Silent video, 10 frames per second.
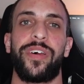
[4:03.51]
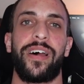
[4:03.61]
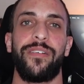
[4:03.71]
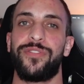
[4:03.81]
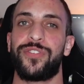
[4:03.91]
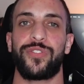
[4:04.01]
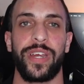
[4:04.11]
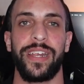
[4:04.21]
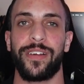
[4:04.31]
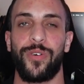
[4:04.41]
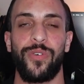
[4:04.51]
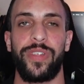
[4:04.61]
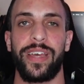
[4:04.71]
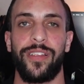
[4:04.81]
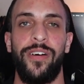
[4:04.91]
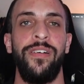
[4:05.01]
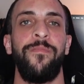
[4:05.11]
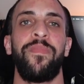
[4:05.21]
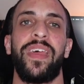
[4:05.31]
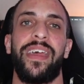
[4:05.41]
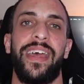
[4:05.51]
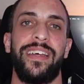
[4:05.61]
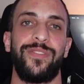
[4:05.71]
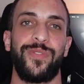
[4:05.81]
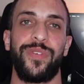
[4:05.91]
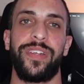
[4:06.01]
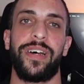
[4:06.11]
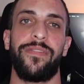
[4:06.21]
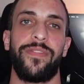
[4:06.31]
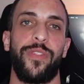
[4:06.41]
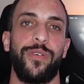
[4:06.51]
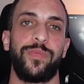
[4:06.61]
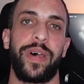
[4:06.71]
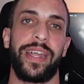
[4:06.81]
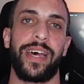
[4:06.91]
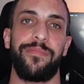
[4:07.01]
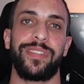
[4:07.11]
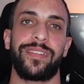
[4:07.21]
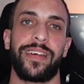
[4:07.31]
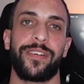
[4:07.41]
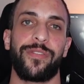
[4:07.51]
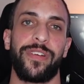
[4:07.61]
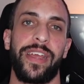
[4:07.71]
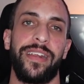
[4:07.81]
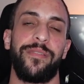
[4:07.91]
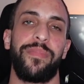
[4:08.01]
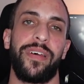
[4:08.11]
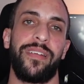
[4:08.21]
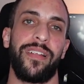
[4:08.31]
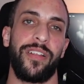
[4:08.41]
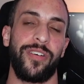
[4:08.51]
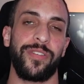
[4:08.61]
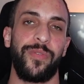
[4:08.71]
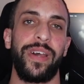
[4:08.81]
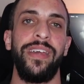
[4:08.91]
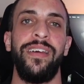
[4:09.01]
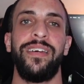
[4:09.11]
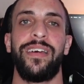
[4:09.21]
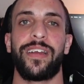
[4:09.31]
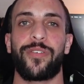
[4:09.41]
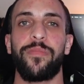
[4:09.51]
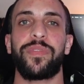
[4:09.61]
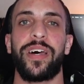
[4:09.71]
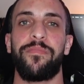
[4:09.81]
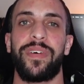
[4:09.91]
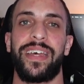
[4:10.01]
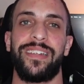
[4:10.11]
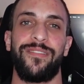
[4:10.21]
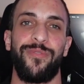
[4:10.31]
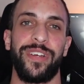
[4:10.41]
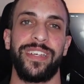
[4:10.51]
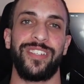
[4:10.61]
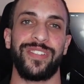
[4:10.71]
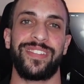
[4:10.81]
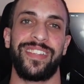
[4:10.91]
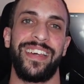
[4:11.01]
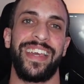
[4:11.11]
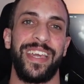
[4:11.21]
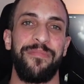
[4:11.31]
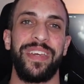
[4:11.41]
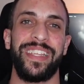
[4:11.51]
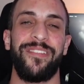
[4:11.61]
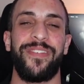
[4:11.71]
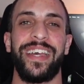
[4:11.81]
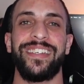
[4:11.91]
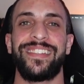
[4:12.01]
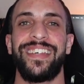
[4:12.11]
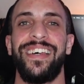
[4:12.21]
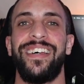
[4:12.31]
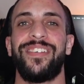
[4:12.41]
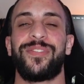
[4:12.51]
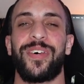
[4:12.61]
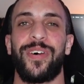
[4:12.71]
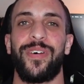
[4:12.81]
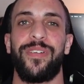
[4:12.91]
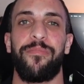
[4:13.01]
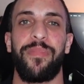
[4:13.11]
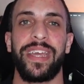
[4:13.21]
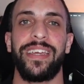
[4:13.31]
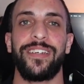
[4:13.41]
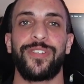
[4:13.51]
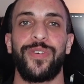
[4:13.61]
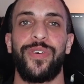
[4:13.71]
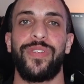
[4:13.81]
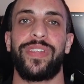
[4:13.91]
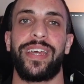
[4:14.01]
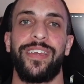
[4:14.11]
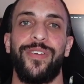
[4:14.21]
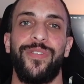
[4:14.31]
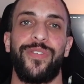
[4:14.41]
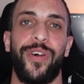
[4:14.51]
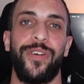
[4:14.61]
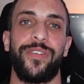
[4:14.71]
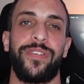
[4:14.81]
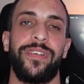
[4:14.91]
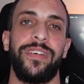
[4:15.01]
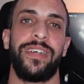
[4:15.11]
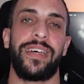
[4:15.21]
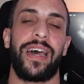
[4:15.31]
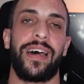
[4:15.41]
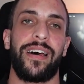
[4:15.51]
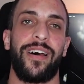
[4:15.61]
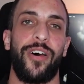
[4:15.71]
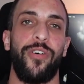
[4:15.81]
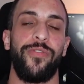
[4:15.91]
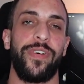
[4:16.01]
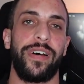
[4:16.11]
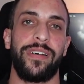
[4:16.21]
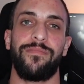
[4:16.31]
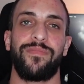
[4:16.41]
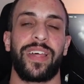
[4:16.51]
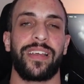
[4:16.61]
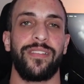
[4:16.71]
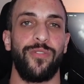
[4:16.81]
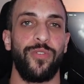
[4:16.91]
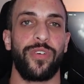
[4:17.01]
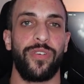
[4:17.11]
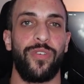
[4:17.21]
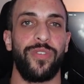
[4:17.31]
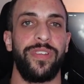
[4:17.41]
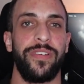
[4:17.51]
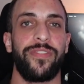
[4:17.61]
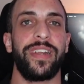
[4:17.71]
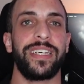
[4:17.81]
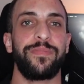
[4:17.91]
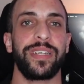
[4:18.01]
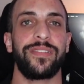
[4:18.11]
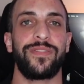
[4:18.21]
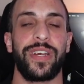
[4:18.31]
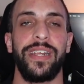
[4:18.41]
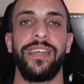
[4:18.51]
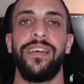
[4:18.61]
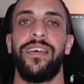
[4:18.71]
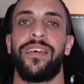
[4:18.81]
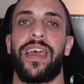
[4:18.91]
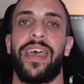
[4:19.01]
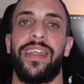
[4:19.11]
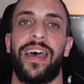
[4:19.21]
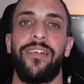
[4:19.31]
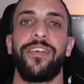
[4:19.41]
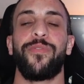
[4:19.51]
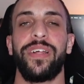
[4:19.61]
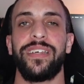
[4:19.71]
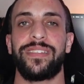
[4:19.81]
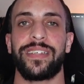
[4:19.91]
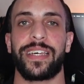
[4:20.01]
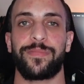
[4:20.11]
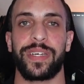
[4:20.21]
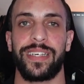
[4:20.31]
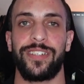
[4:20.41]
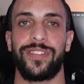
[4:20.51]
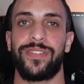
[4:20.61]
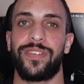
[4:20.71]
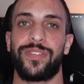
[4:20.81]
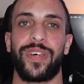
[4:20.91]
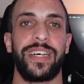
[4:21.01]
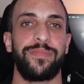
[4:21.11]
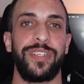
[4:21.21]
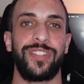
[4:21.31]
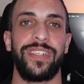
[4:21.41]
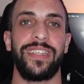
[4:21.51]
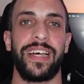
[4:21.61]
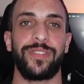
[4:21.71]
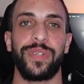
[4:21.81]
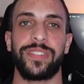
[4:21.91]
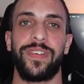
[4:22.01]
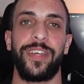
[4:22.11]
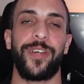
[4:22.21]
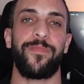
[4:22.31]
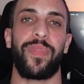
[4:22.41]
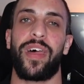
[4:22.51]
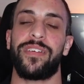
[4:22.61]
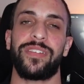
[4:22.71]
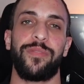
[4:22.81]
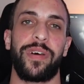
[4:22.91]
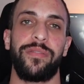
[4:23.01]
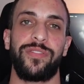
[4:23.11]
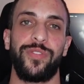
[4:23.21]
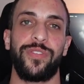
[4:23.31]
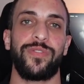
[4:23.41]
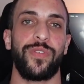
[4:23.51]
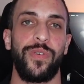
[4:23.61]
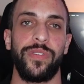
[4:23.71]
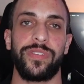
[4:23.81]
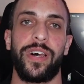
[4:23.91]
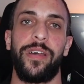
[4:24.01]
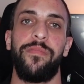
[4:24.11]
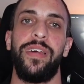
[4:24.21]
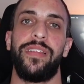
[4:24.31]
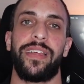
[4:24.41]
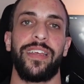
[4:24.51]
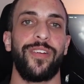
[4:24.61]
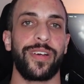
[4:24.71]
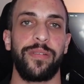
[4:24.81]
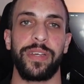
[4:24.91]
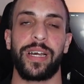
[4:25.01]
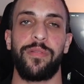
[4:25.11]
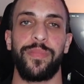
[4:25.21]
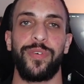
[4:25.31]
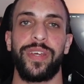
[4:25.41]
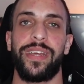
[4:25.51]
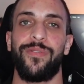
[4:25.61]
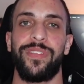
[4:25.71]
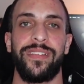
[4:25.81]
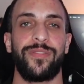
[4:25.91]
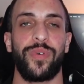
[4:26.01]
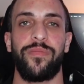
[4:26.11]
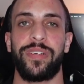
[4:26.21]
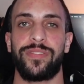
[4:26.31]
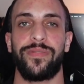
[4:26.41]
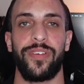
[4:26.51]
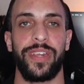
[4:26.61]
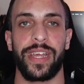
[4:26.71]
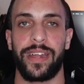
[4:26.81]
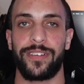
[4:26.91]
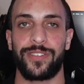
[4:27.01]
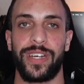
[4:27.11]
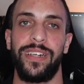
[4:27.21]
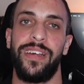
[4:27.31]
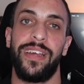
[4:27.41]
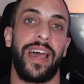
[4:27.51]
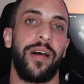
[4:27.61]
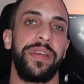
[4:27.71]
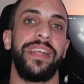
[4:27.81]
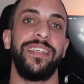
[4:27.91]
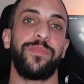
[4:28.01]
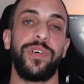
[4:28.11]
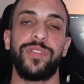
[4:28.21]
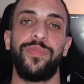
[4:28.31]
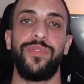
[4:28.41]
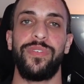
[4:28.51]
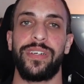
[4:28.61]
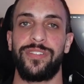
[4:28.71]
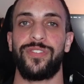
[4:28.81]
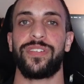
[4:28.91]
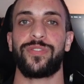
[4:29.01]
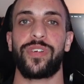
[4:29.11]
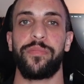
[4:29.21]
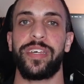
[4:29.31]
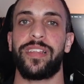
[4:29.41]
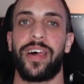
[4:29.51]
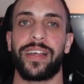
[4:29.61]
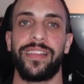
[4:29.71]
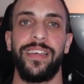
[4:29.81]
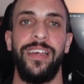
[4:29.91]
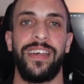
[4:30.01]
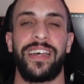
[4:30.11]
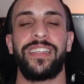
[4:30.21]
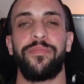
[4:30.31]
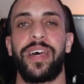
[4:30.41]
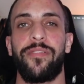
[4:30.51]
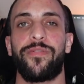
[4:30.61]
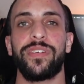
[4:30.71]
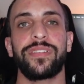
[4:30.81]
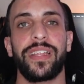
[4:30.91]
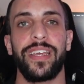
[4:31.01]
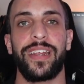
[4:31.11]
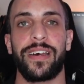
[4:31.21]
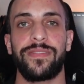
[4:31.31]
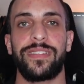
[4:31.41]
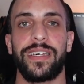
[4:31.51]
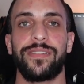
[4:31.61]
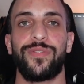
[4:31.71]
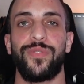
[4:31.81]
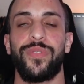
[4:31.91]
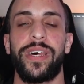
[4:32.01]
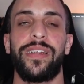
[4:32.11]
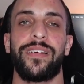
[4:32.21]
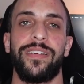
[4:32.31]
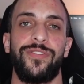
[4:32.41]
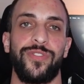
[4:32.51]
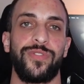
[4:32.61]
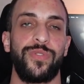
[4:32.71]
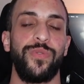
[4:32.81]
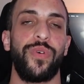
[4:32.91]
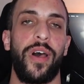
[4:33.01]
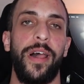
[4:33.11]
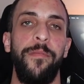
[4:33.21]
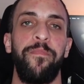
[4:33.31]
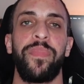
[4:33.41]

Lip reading: I was just trading all day long, and soon enough those bad habits that I'd created along the way crept up and really just hit me in the face. So making sure that you don't look all the different aspects of trading, and having realistic expectations. So as mentioned in last week's video, I tell my students all the time that you're not going to become a millionaire within the 12 months of learning how to trade. I mean, it is possible, it's just extremely unlikely, and the amount of risk that you'd have to take to do that is just too high.